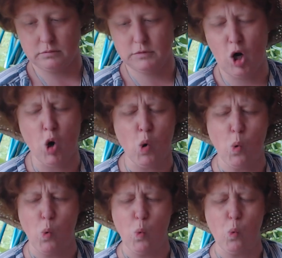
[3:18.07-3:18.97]

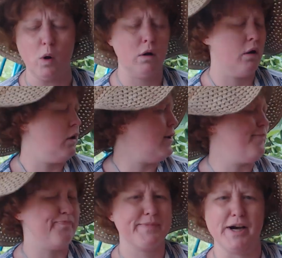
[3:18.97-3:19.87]
Oh,
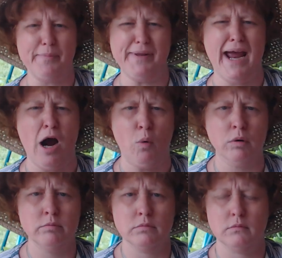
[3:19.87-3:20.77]
come now.
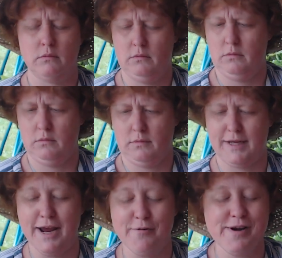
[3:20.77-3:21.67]

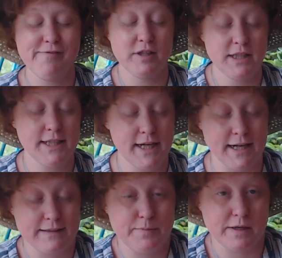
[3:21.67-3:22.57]
Can we really
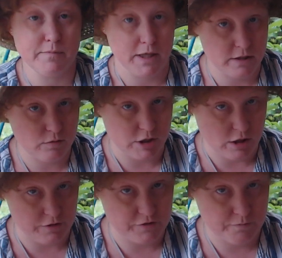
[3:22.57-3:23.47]
expect men to
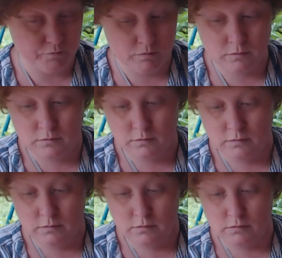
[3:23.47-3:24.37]
adjust?
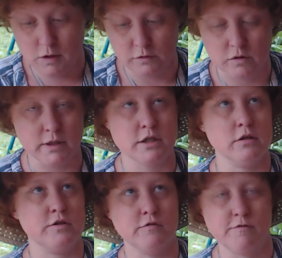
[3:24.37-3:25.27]
Those
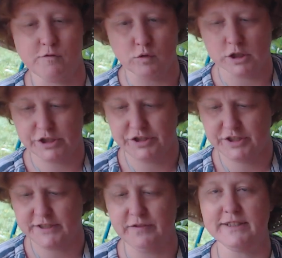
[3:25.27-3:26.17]
creatures who forged
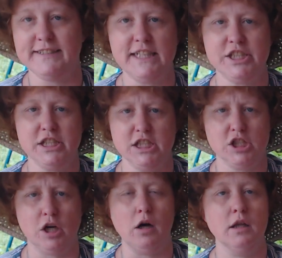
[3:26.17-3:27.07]
civilization and
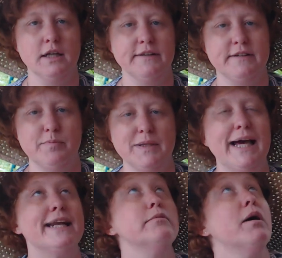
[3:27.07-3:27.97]
colonized the
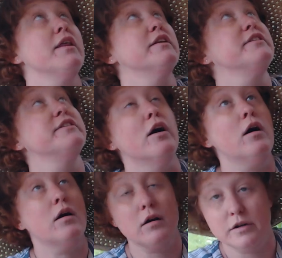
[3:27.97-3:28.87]
planet by the
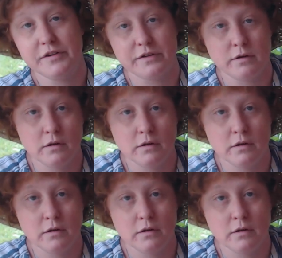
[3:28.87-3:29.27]
stars.